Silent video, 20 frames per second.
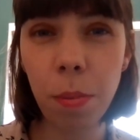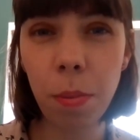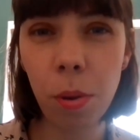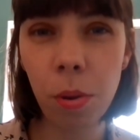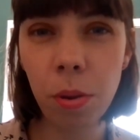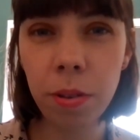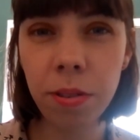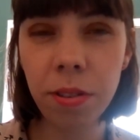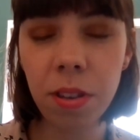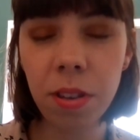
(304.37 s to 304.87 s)

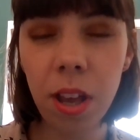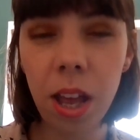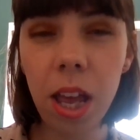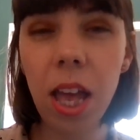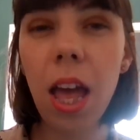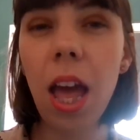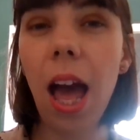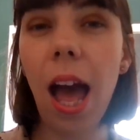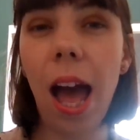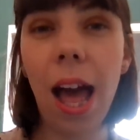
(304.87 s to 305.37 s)
Paws.
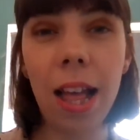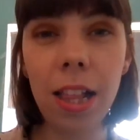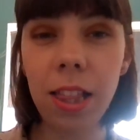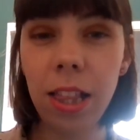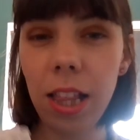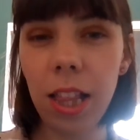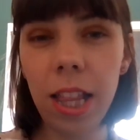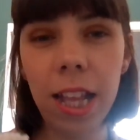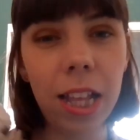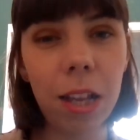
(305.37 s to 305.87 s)
I'll
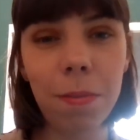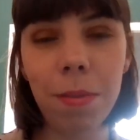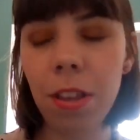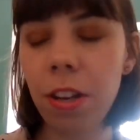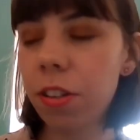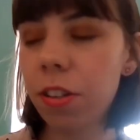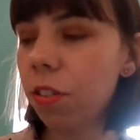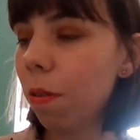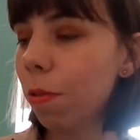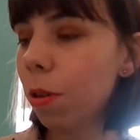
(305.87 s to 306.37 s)
link them in the
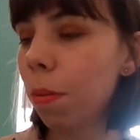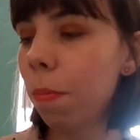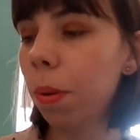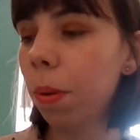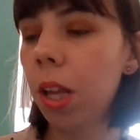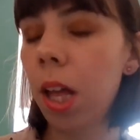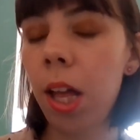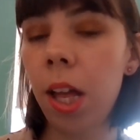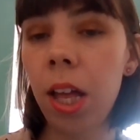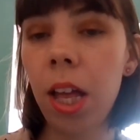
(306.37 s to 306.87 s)
description
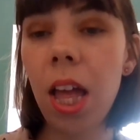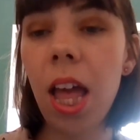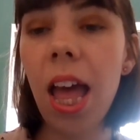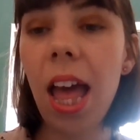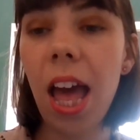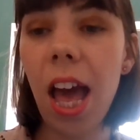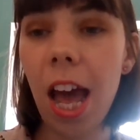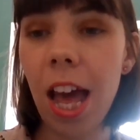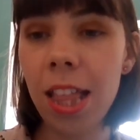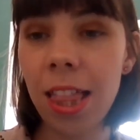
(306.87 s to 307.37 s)
below.
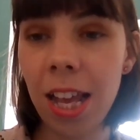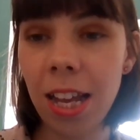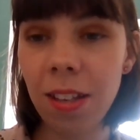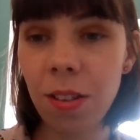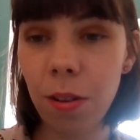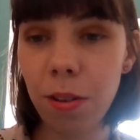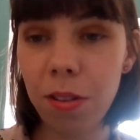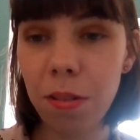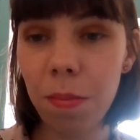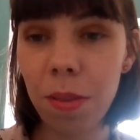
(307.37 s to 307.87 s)
and they
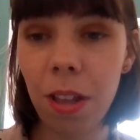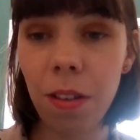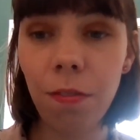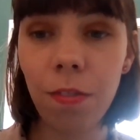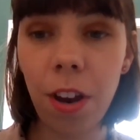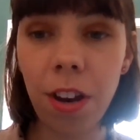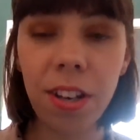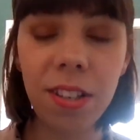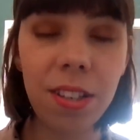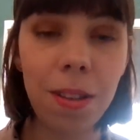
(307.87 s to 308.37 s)
sold something
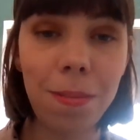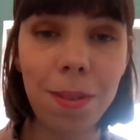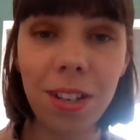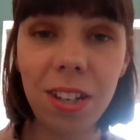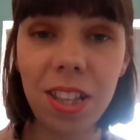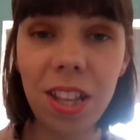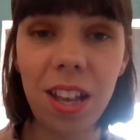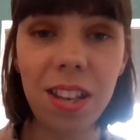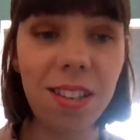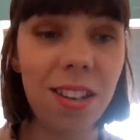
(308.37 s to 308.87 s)
very similar
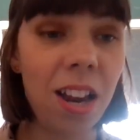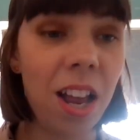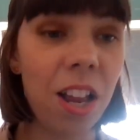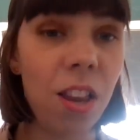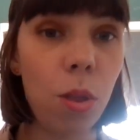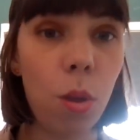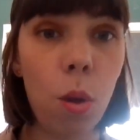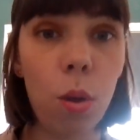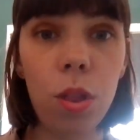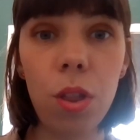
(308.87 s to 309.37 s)
to this, and I
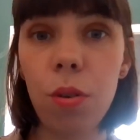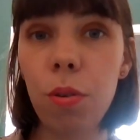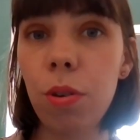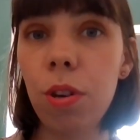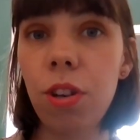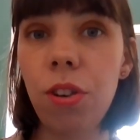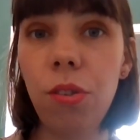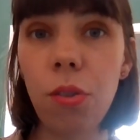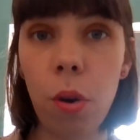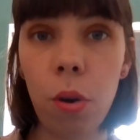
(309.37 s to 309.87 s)
thought they were
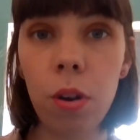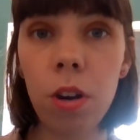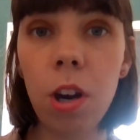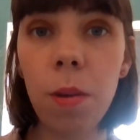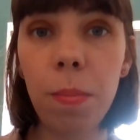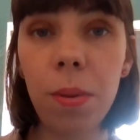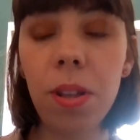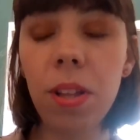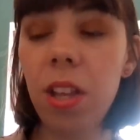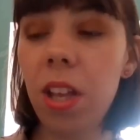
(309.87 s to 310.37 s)

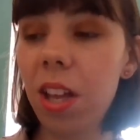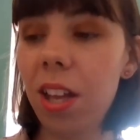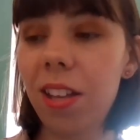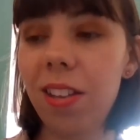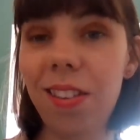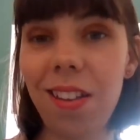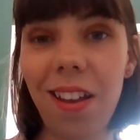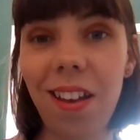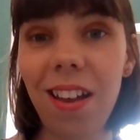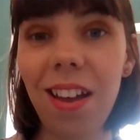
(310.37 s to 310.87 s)
adorable,
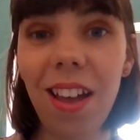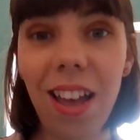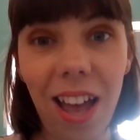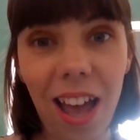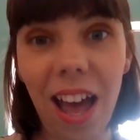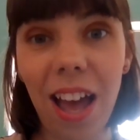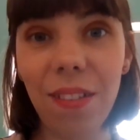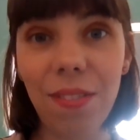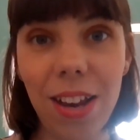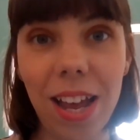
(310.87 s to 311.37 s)
so
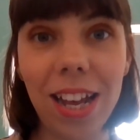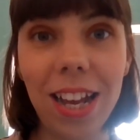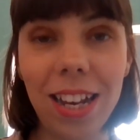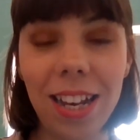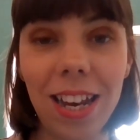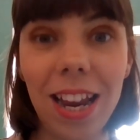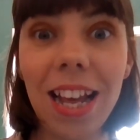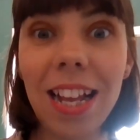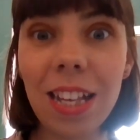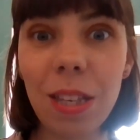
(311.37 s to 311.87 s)
I've
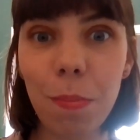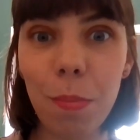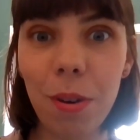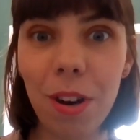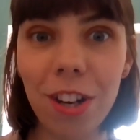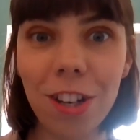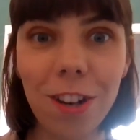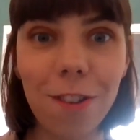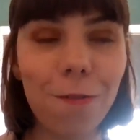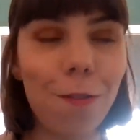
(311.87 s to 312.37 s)
taken
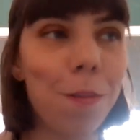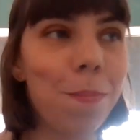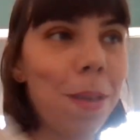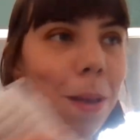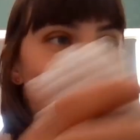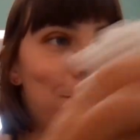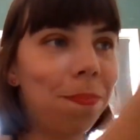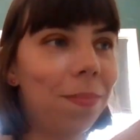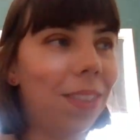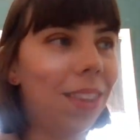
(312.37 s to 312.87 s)
inspiration from
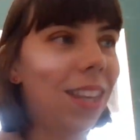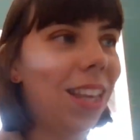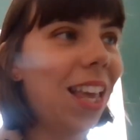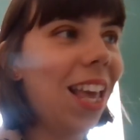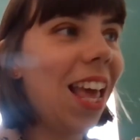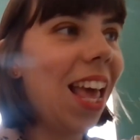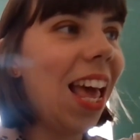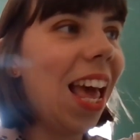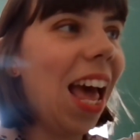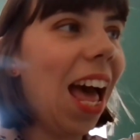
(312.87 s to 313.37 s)
them.
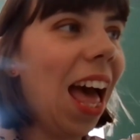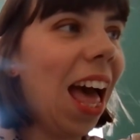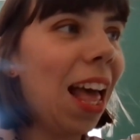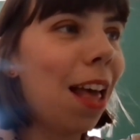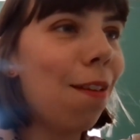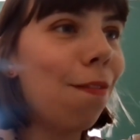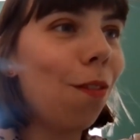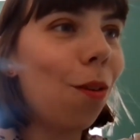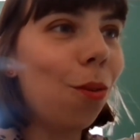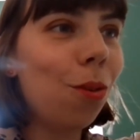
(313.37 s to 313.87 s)
I
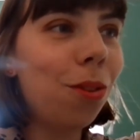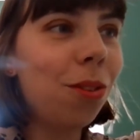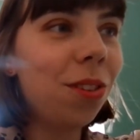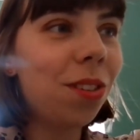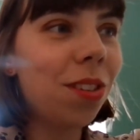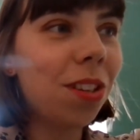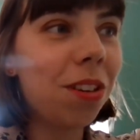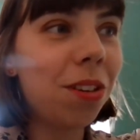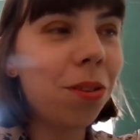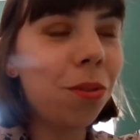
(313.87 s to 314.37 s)
have
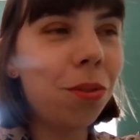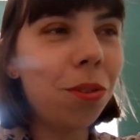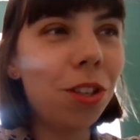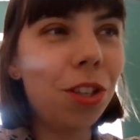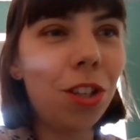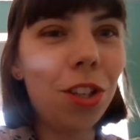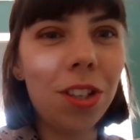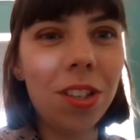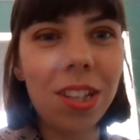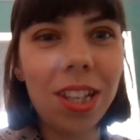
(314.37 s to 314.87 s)
also,
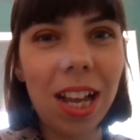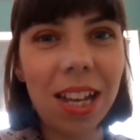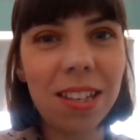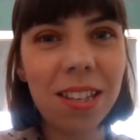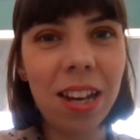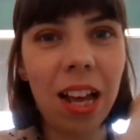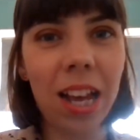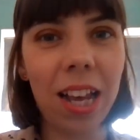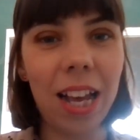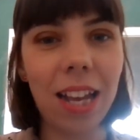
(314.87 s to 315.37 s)
just last
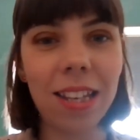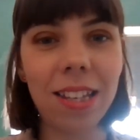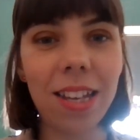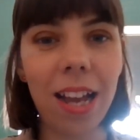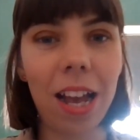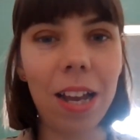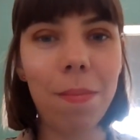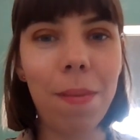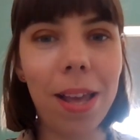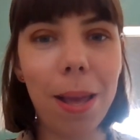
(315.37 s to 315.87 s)
night, I
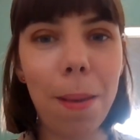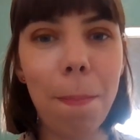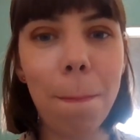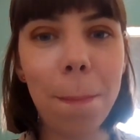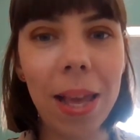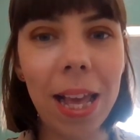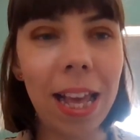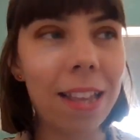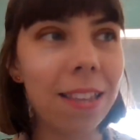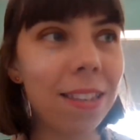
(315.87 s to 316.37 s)
started making
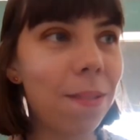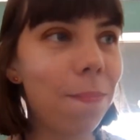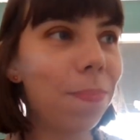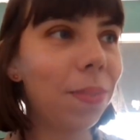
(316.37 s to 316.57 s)
bees.